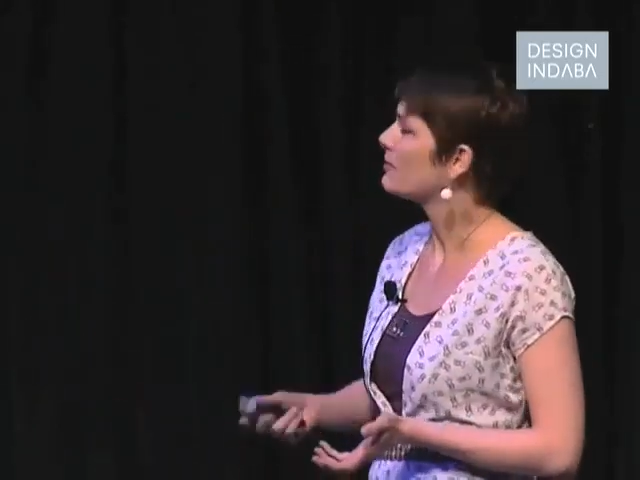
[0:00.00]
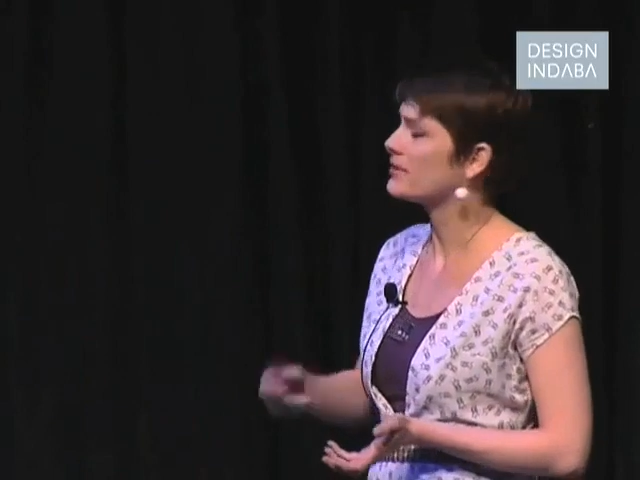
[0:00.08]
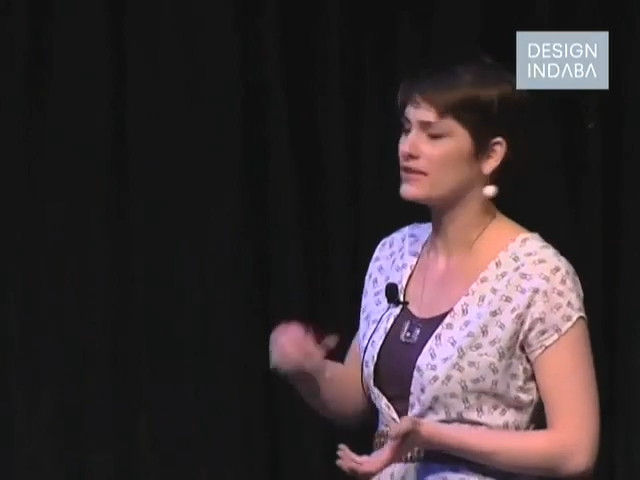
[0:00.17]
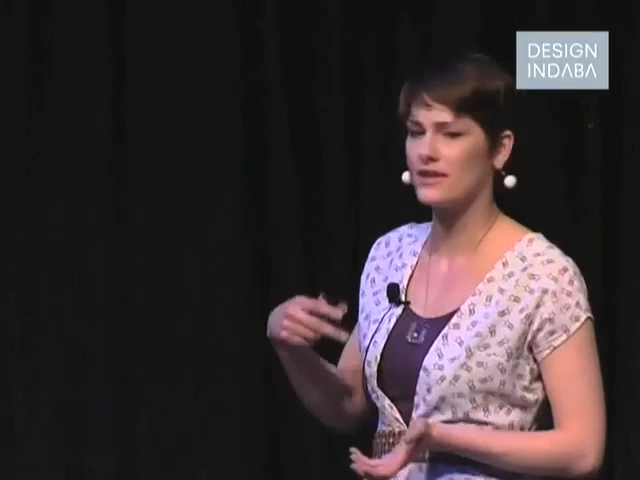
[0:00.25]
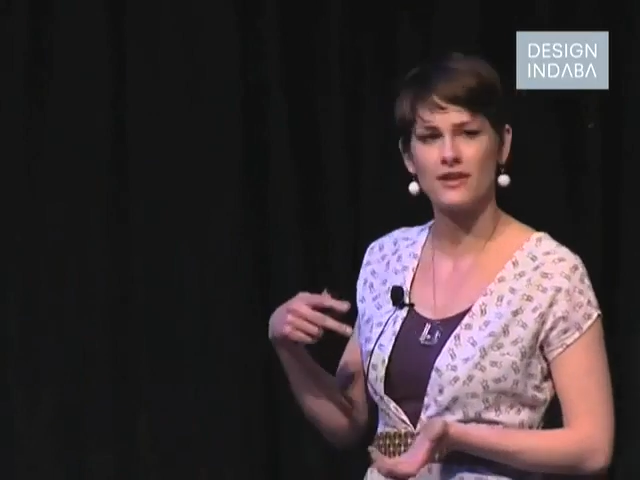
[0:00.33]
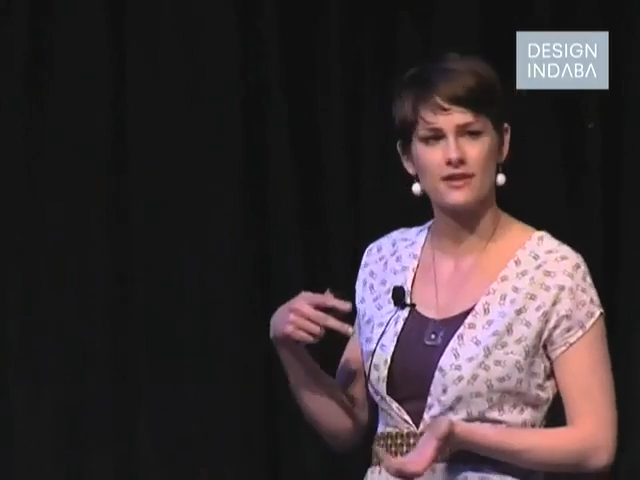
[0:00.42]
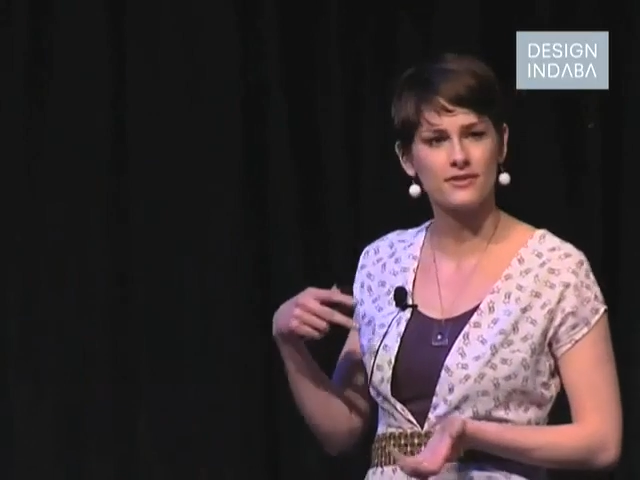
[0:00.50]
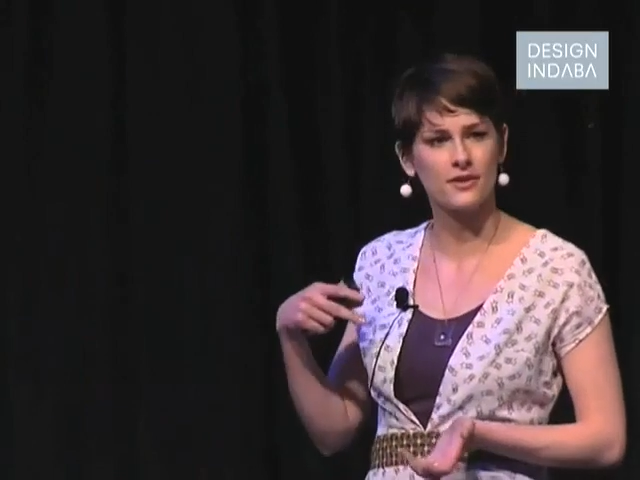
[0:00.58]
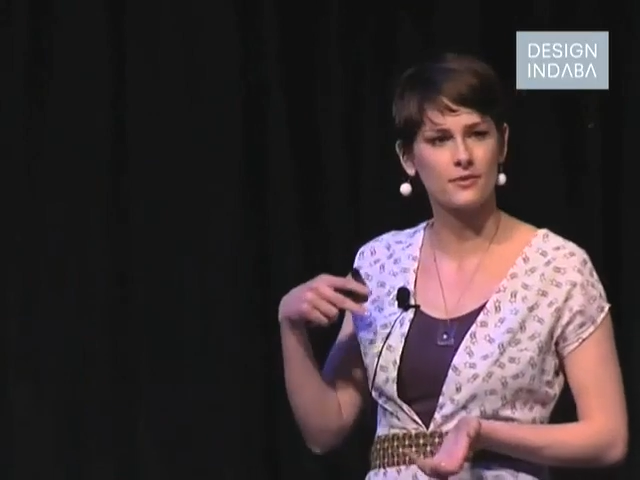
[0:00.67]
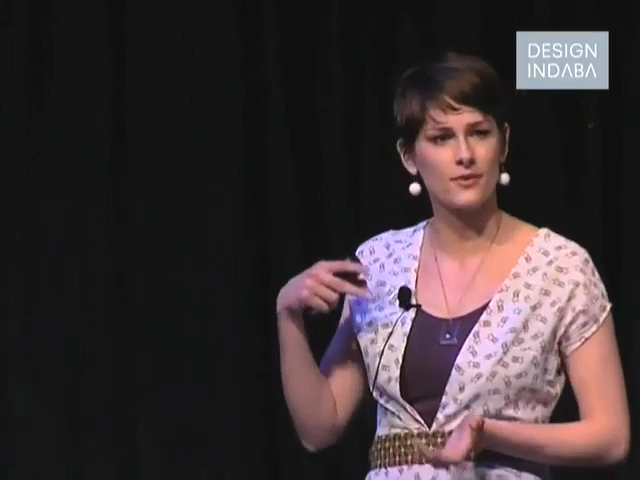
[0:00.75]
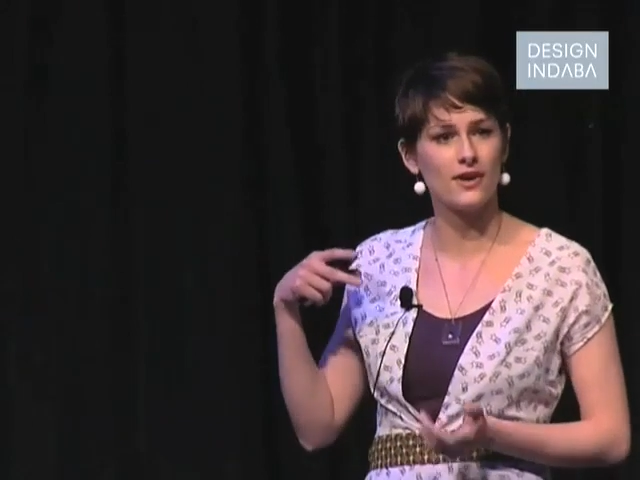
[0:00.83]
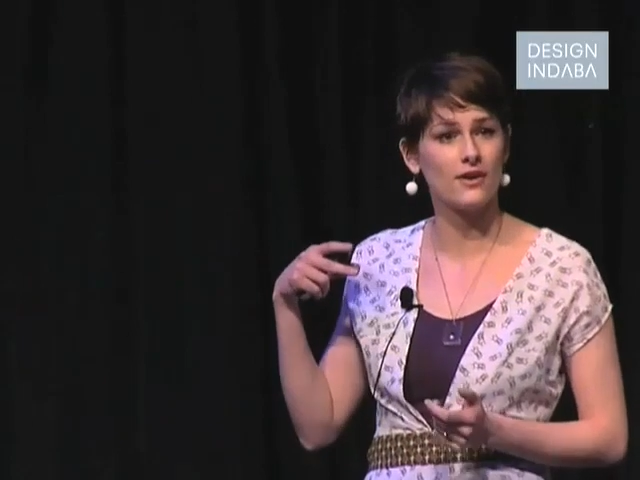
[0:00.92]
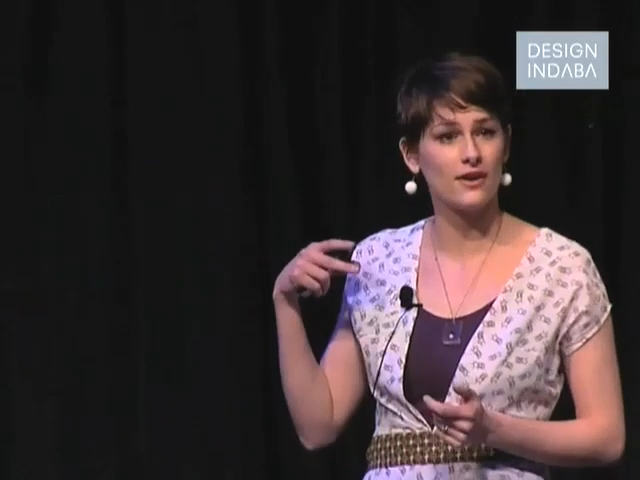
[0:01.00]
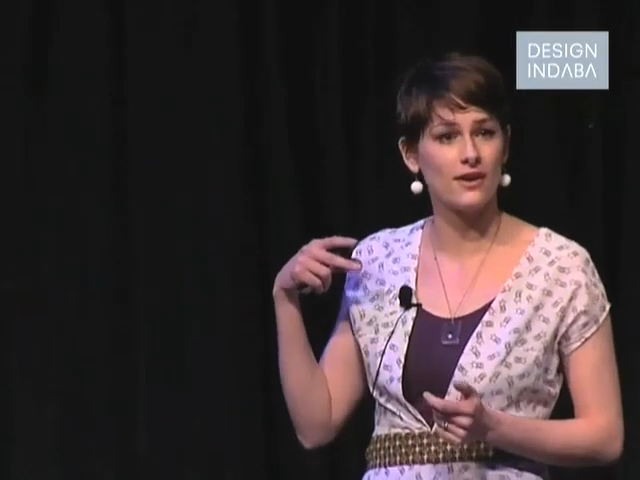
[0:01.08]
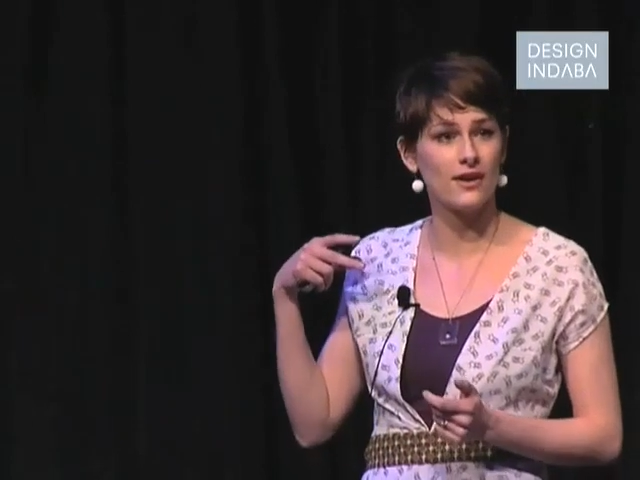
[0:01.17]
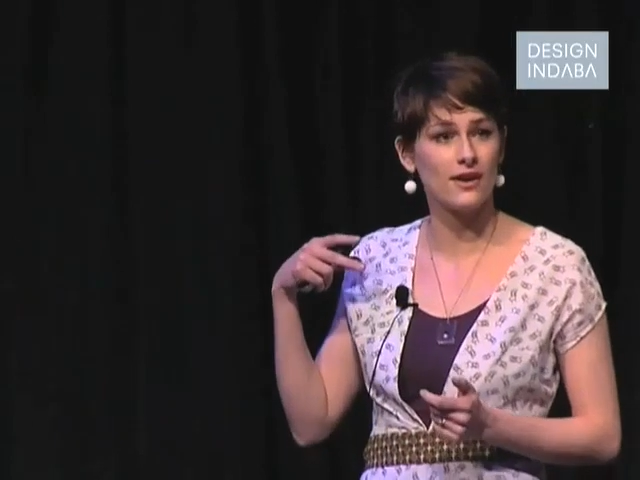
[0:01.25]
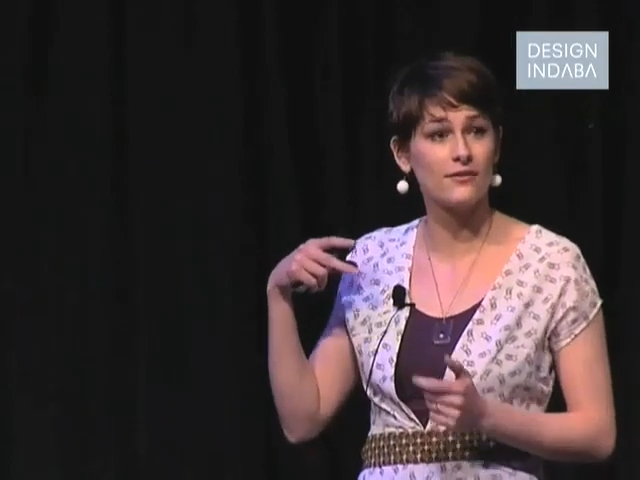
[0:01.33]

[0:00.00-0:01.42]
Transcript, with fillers: But then I thought, Well,